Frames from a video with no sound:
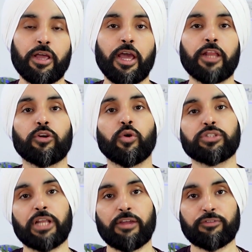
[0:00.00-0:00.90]
and close
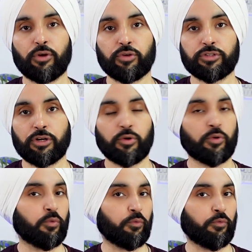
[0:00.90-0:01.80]
the left nostril
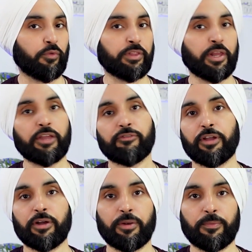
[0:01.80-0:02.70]
with the ring
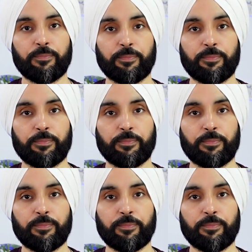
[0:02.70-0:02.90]
finger.